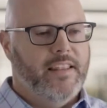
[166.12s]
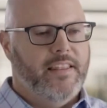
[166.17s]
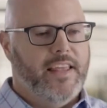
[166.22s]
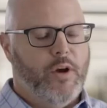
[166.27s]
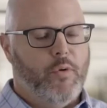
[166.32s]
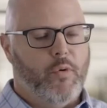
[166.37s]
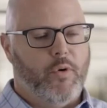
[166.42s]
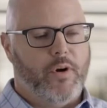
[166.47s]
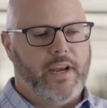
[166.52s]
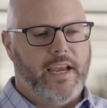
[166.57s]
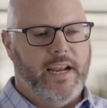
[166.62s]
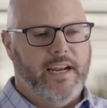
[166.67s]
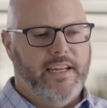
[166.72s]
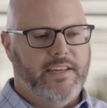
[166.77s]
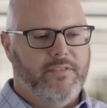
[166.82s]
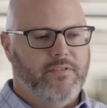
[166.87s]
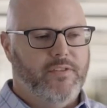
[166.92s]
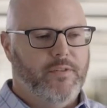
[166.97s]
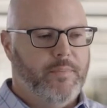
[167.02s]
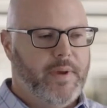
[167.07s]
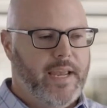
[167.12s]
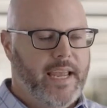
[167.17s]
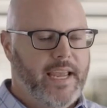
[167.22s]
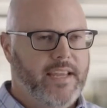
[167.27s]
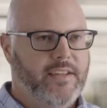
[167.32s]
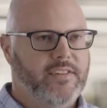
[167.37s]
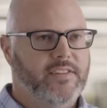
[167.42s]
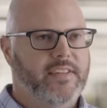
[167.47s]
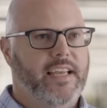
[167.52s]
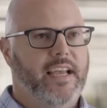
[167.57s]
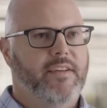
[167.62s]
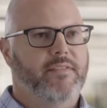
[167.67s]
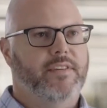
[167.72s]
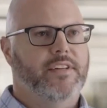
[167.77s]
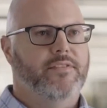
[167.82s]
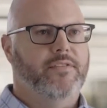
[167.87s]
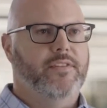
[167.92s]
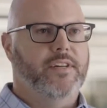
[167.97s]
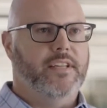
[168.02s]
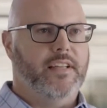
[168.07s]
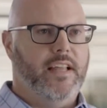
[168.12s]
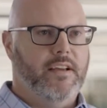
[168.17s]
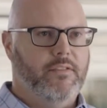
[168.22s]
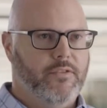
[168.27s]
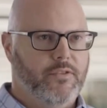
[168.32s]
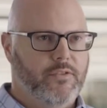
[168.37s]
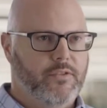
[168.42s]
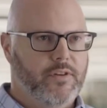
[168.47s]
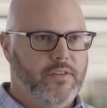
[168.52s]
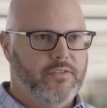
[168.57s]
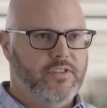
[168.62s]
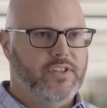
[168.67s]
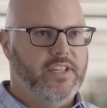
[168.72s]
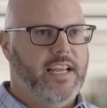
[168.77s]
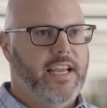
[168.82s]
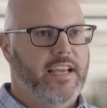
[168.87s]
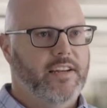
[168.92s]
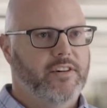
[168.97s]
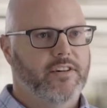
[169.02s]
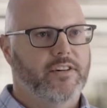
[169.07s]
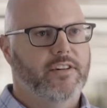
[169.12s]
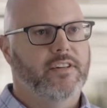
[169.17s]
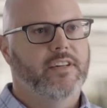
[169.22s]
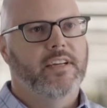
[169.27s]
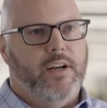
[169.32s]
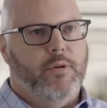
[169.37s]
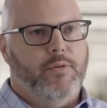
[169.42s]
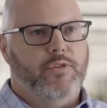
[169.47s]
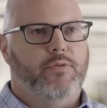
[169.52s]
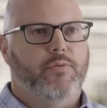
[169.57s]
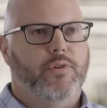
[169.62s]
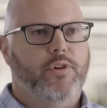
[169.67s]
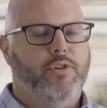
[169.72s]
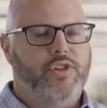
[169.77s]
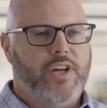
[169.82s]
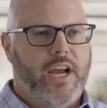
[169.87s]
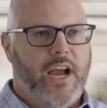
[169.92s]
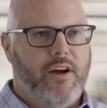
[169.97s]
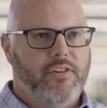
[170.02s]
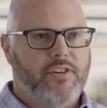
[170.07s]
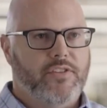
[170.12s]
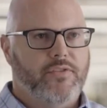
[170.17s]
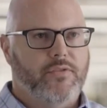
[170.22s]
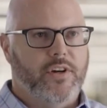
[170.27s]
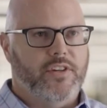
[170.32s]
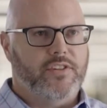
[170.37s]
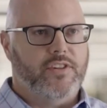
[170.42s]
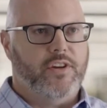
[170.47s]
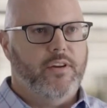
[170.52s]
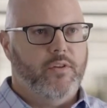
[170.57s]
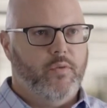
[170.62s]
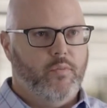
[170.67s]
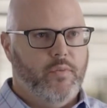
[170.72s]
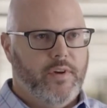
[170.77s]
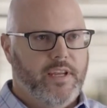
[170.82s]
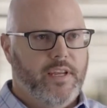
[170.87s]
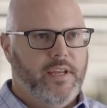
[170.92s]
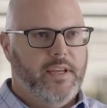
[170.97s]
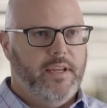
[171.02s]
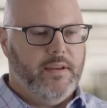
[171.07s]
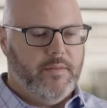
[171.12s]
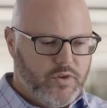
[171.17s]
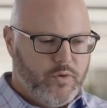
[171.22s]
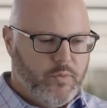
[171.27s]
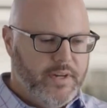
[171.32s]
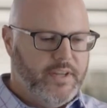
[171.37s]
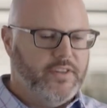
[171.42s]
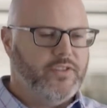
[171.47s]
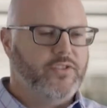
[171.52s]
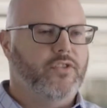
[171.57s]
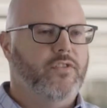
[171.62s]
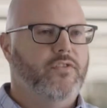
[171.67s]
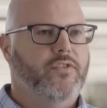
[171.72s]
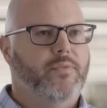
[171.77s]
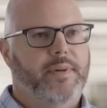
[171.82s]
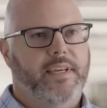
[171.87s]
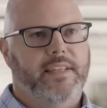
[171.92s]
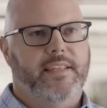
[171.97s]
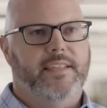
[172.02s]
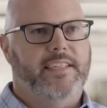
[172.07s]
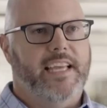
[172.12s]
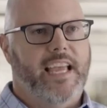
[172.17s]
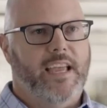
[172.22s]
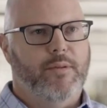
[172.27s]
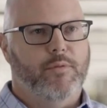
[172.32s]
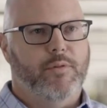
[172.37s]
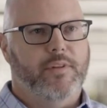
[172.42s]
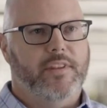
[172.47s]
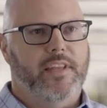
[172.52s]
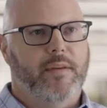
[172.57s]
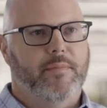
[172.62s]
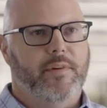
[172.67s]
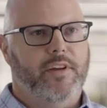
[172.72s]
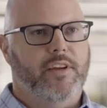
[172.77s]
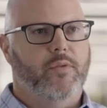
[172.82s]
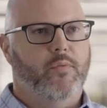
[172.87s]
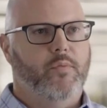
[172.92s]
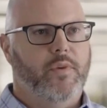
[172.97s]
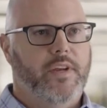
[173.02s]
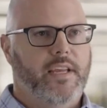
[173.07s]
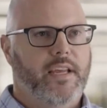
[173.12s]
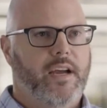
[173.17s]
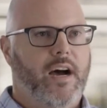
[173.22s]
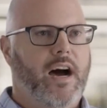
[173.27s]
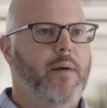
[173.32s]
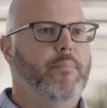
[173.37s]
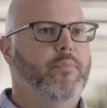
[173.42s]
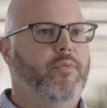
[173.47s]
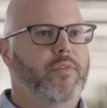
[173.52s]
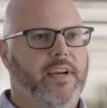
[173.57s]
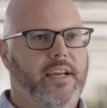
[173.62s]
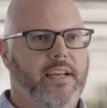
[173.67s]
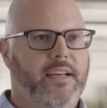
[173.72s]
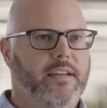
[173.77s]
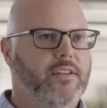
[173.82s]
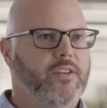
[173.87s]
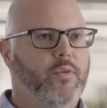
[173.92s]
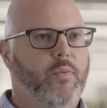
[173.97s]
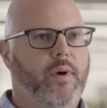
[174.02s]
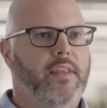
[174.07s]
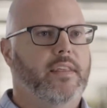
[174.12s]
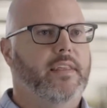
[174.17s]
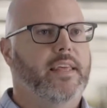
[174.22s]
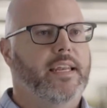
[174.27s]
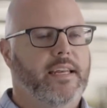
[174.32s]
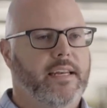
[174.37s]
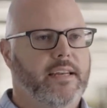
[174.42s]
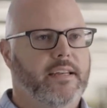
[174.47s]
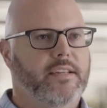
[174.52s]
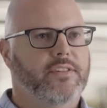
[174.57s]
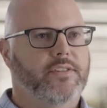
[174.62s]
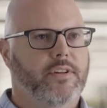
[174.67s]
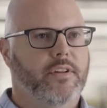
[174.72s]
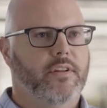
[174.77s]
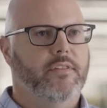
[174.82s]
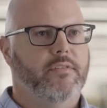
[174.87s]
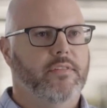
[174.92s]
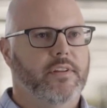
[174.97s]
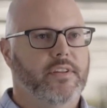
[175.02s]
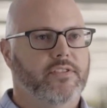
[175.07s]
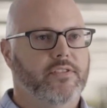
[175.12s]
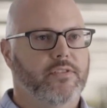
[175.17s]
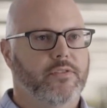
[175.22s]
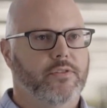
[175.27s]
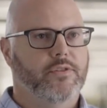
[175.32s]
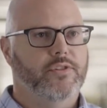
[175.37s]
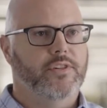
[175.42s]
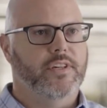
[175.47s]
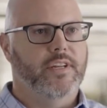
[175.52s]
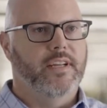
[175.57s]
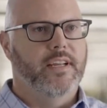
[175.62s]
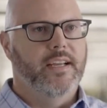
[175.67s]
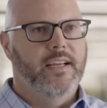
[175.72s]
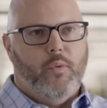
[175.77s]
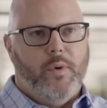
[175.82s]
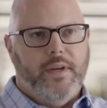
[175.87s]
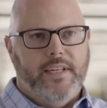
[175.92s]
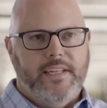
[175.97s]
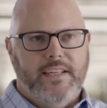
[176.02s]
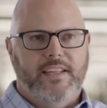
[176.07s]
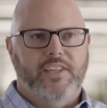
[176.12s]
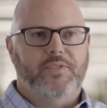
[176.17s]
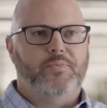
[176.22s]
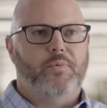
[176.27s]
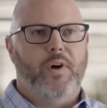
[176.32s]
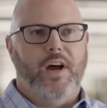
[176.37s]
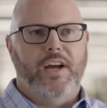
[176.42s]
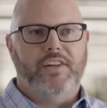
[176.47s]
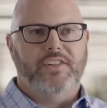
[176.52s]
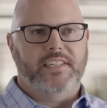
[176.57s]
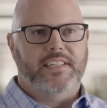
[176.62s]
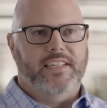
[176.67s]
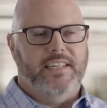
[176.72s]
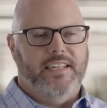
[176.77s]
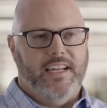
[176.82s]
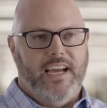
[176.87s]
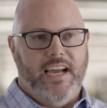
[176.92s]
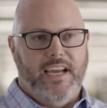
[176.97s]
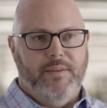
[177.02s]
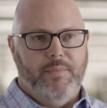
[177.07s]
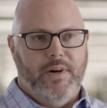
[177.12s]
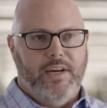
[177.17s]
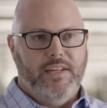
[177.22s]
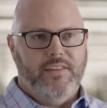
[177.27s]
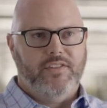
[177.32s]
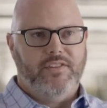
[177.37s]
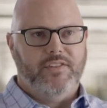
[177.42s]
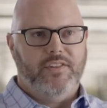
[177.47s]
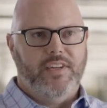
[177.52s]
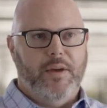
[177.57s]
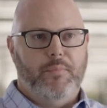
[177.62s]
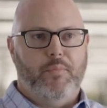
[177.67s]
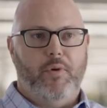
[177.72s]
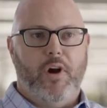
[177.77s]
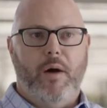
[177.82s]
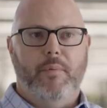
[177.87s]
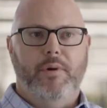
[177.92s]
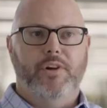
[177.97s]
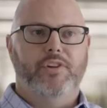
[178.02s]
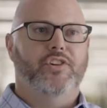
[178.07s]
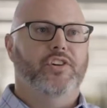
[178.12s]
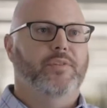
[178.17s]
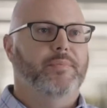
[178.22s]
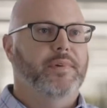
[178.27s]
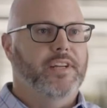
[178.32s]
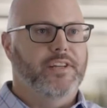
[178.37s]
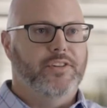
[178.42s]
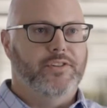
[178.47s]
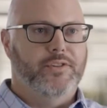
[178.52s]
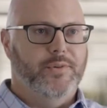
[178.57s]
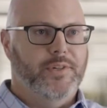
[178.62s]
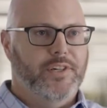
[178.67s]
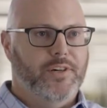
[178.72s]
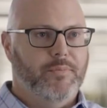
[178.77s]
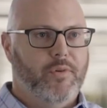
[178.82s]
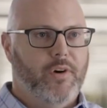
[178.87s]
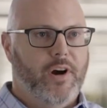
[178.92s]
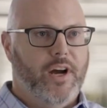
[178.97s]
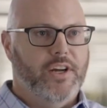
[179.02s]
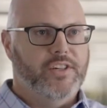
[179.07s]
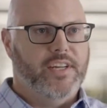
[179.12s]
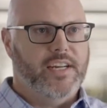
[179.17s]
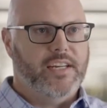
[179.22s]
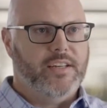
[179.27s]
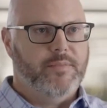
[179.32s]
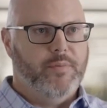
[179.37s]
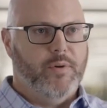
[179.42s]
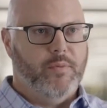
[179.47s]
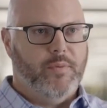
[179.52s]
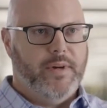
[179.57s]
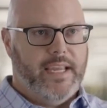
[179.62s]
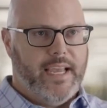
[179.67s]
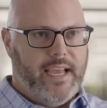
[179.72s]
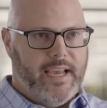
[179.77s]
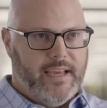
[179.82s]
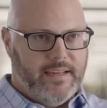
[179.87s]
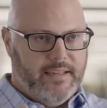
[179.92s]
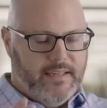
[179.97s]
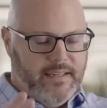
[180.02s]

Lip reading: They work at a different pace. They have a different level of standard. And it was a real challenge for us. Do we deserve to be at the table with them? Could we operate the way that they need us to deliver the solution? We did this project in 9 months. It probably should have been a 2-year project, but we had